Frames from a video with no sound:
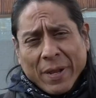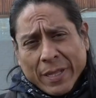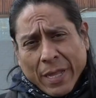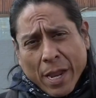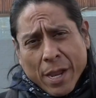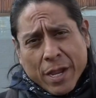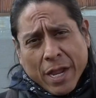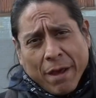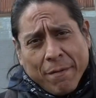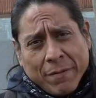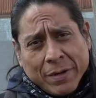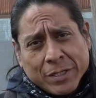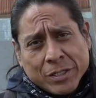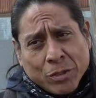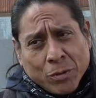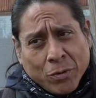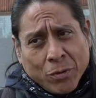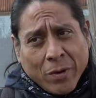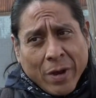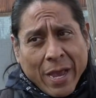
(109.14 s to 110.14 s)
Thanksgiving
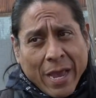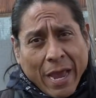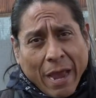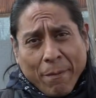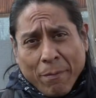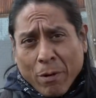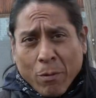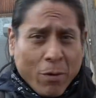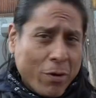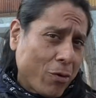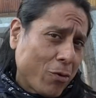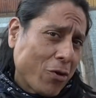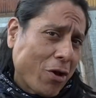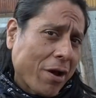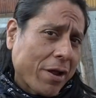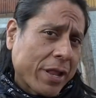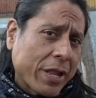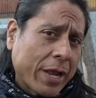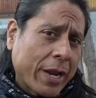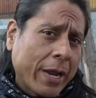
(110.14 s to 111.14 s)
to everyone in New
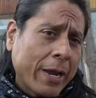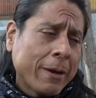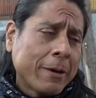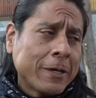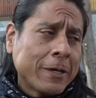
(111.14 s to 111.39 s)
York City,